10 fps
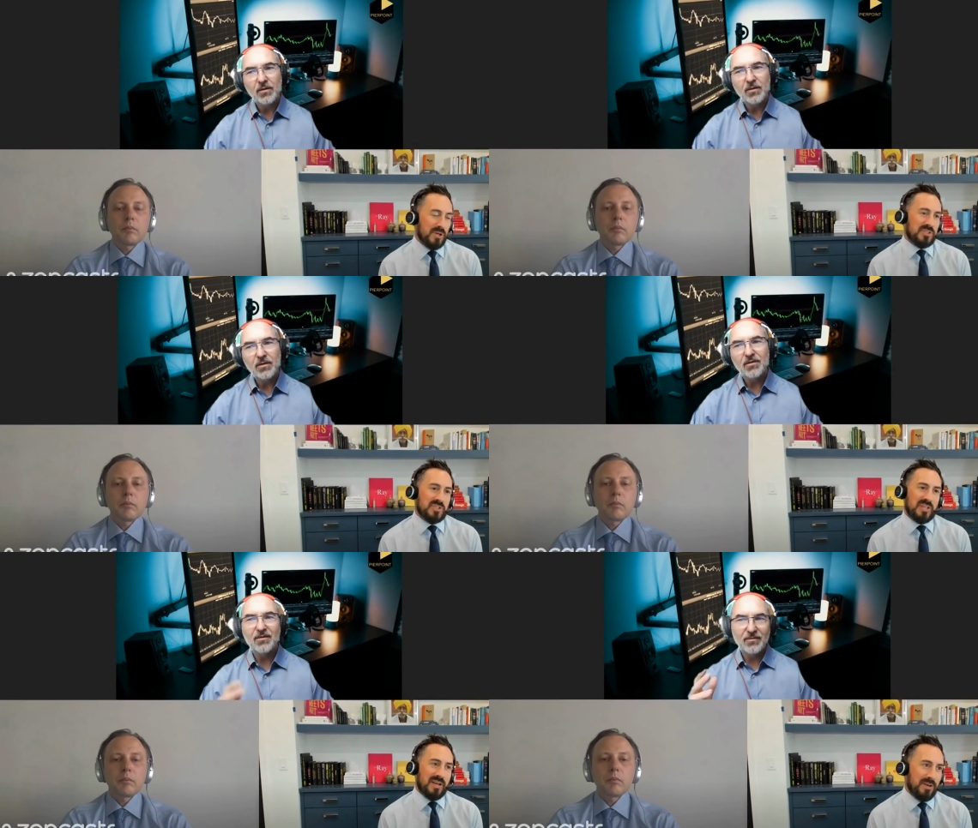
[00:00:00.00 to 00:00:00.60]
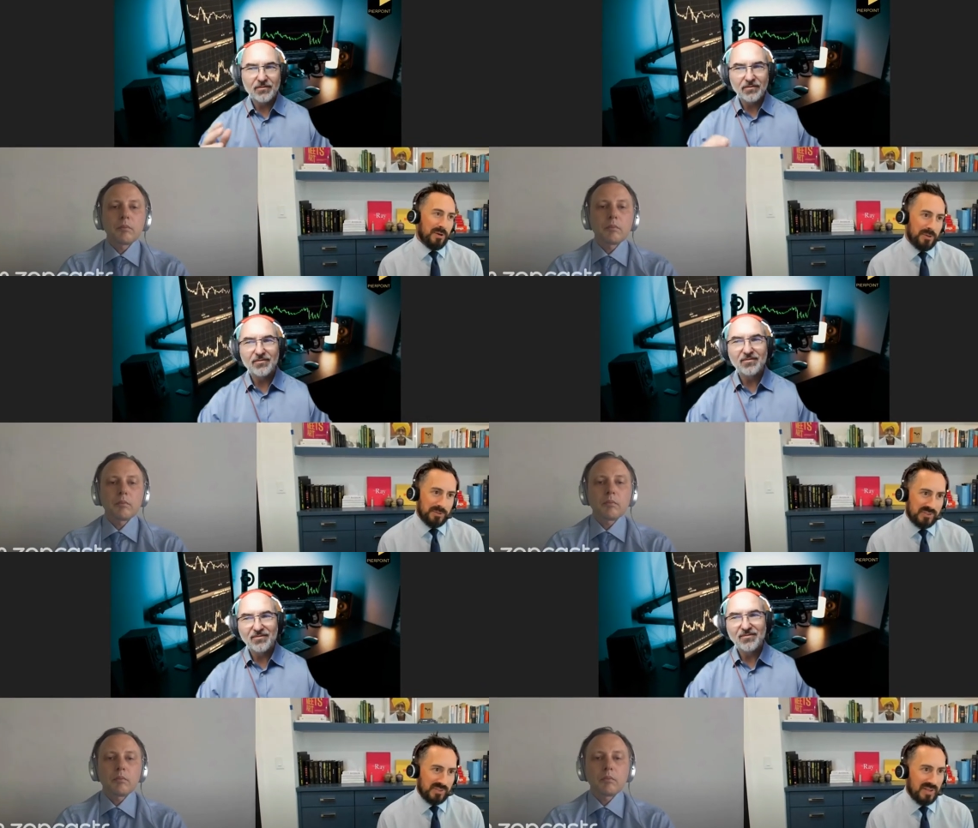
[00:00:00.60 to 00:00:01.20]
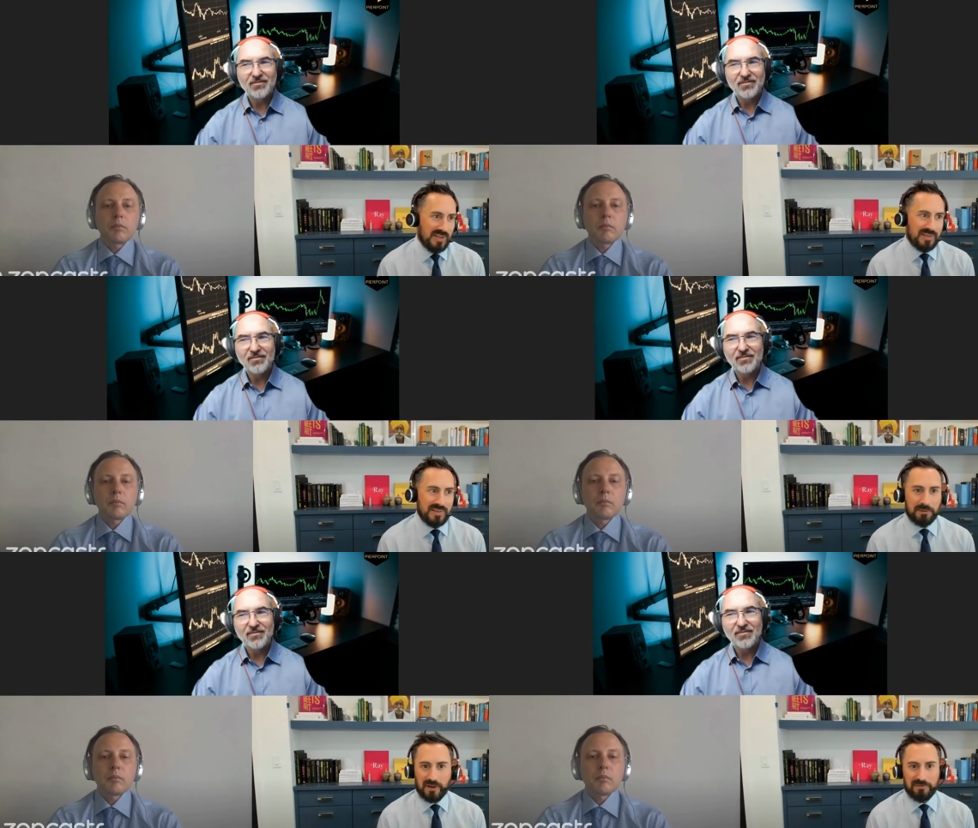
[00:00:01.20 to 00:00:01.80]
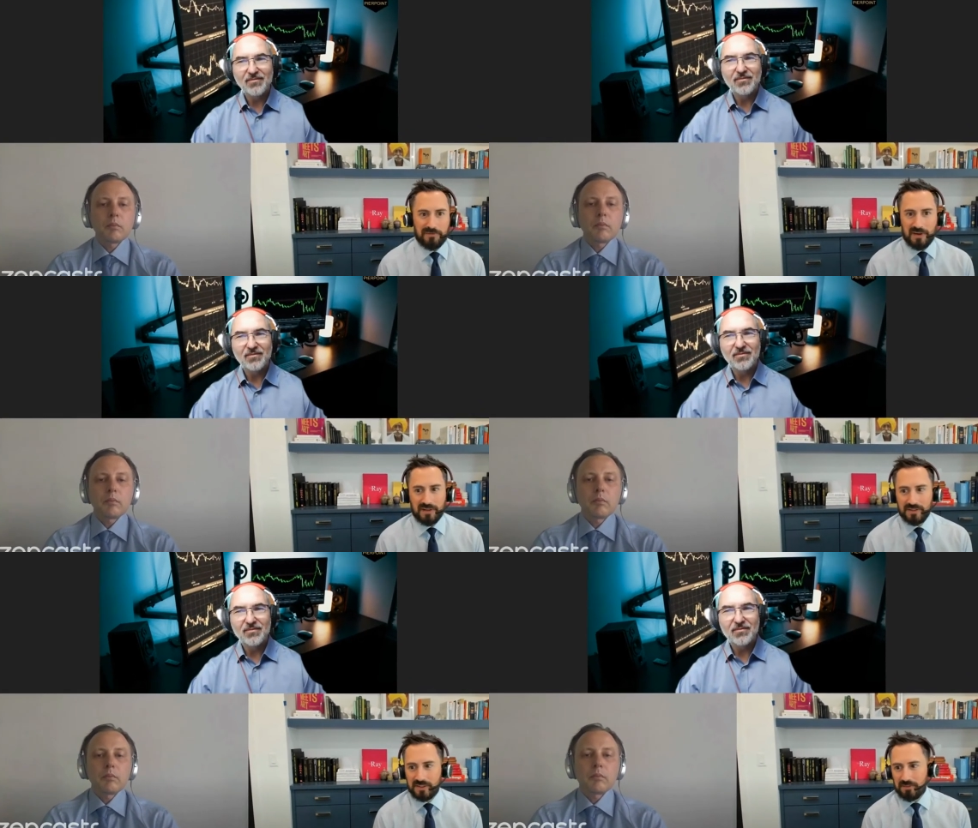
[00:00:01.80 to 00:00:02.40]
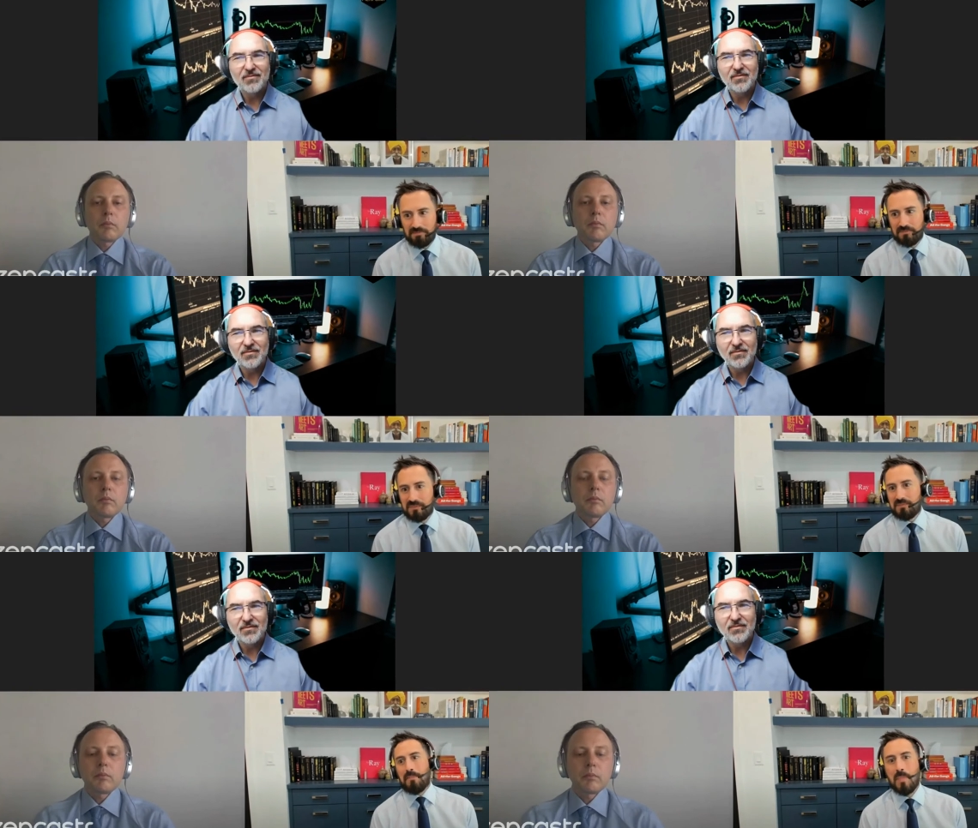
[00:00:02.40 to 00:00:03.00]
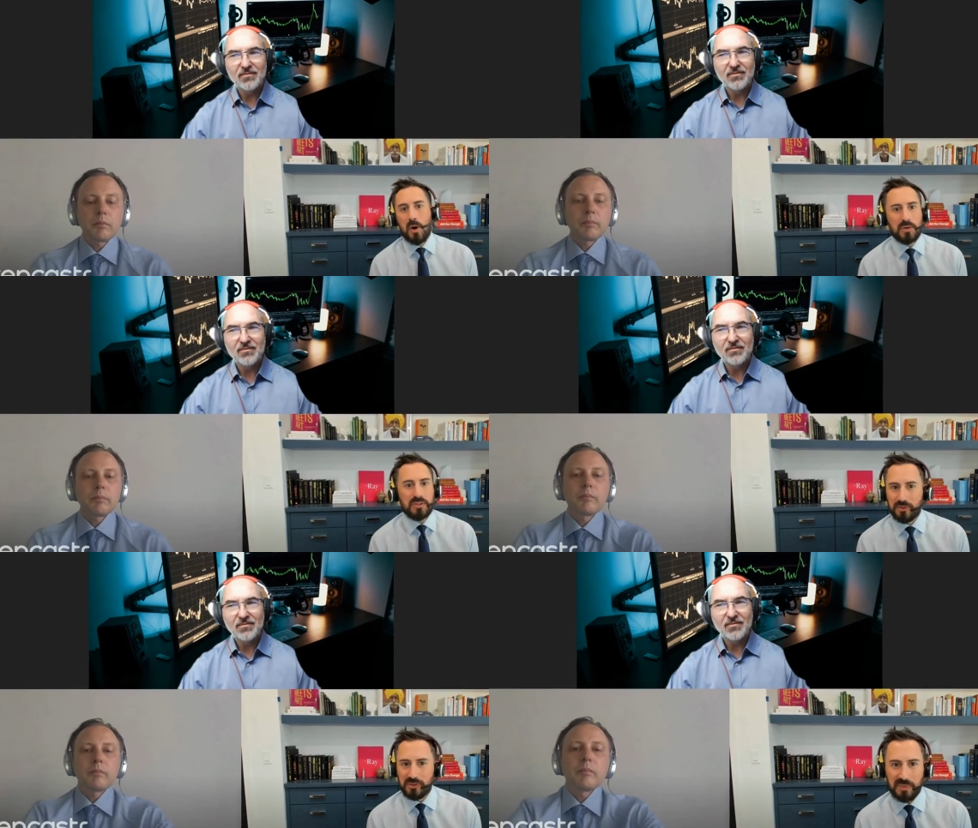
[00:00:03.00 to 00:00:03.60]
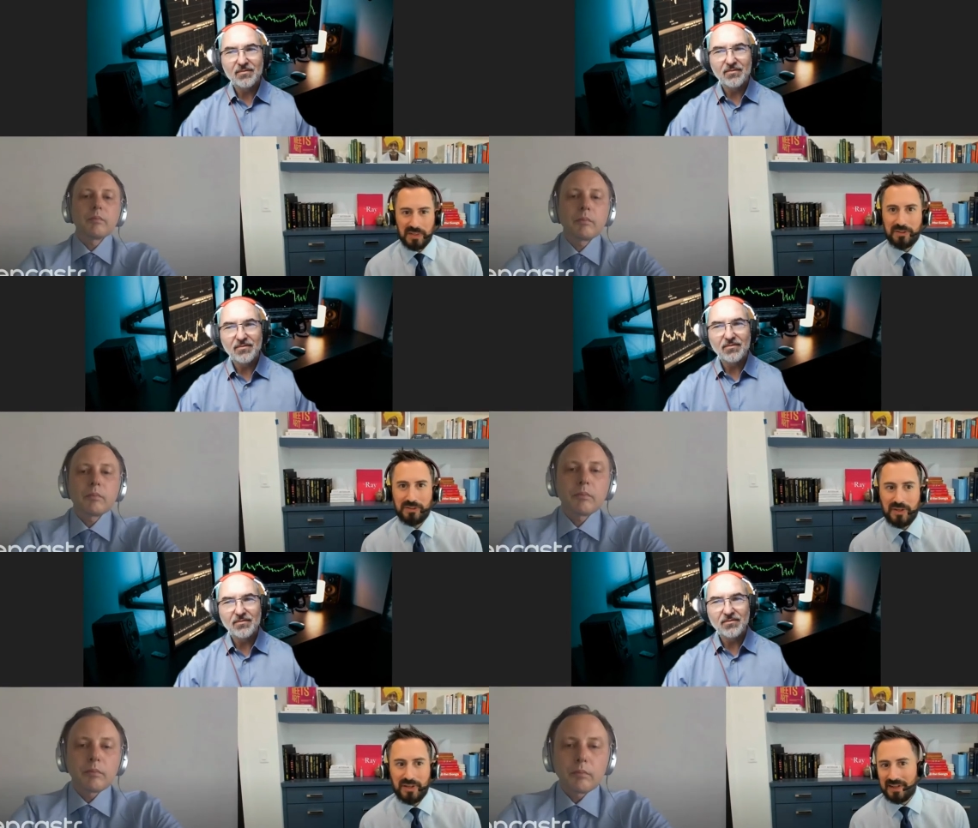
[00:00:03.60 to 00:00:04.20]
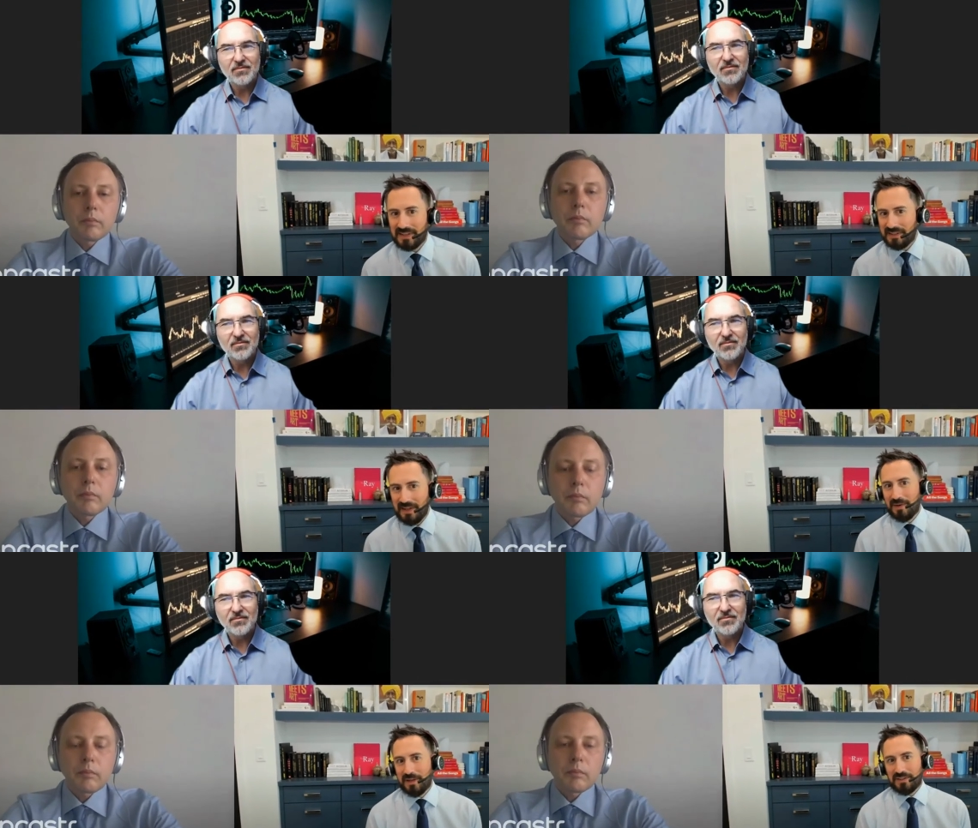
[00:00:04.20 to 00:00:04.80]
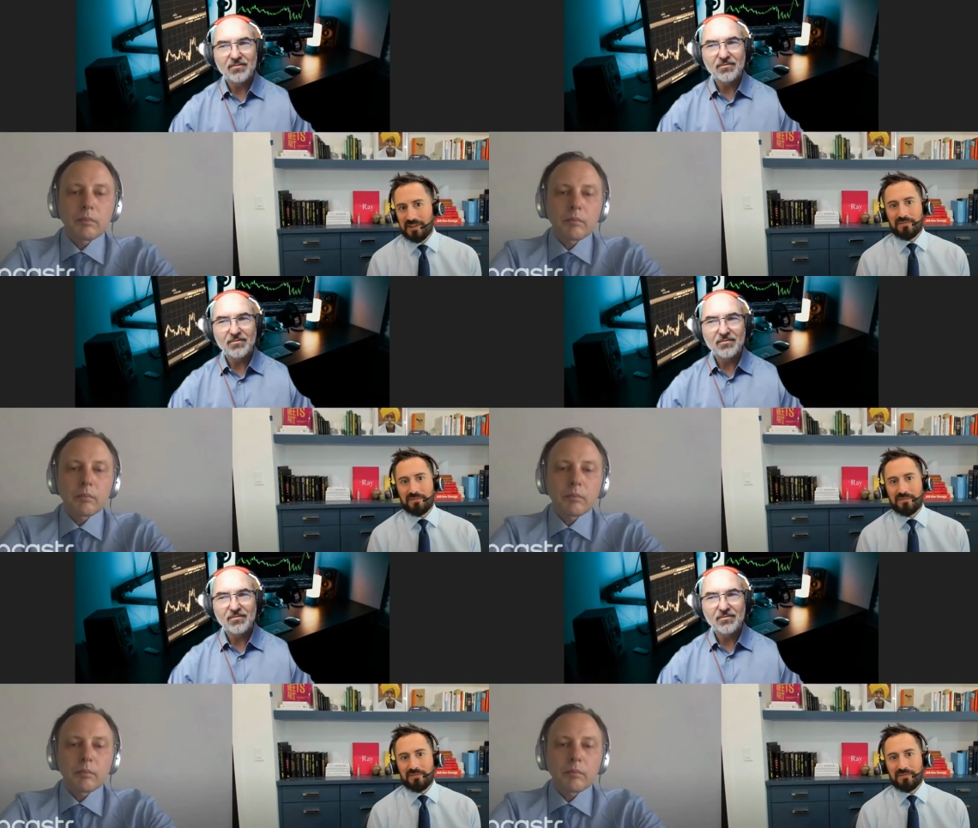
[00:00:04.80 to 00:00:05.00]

Speaker 1: Most CIOs, that run funds most don't speak their trading desk that much.